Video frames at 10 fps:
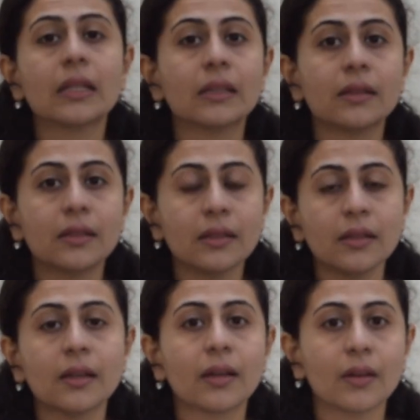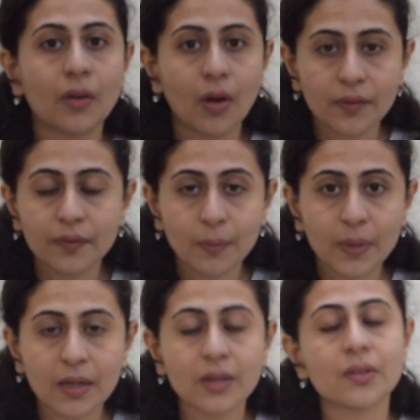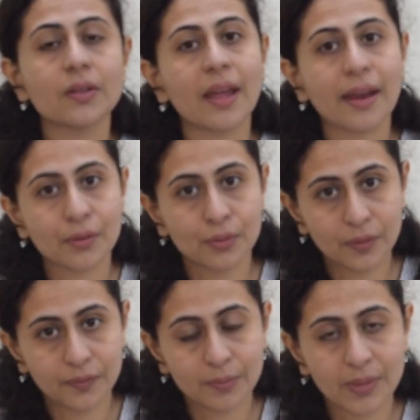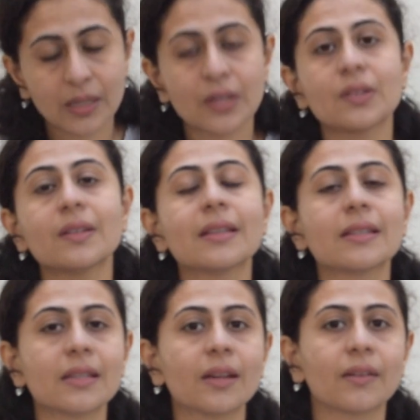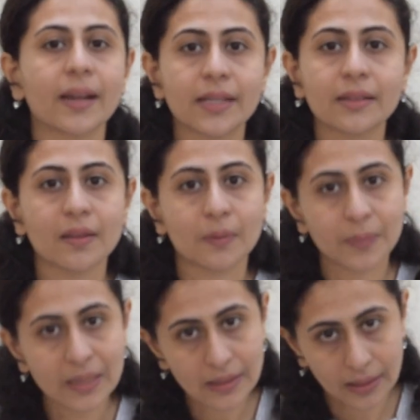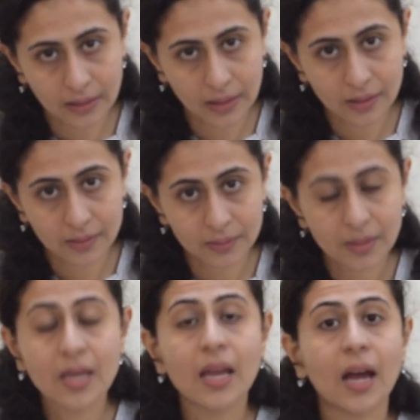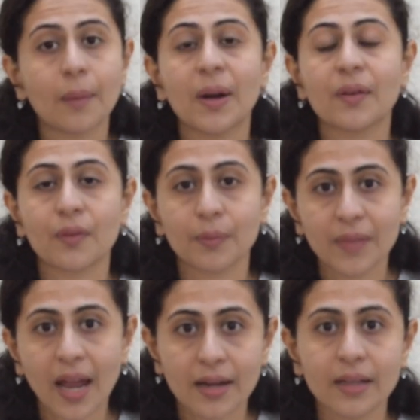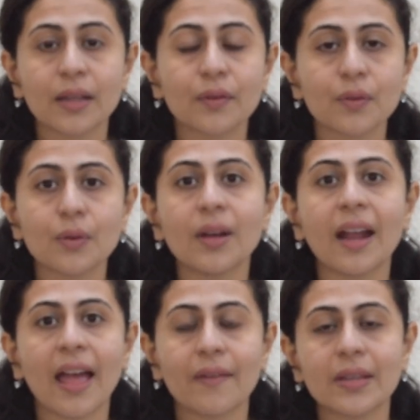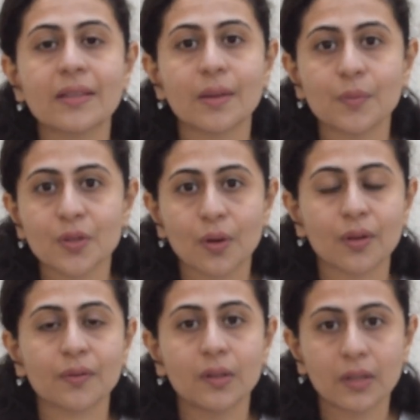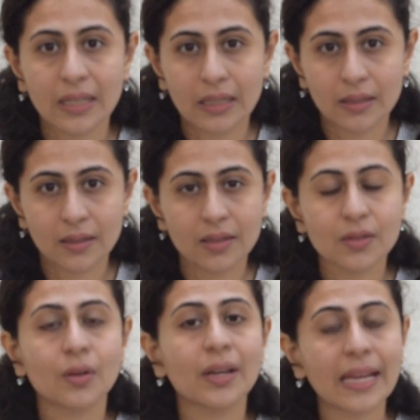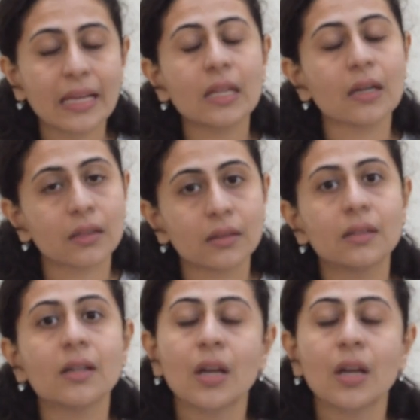the hot fermentation and cold fermentation is a right therapy technique. Apart from that, if you are having some sort of herniated disc or any other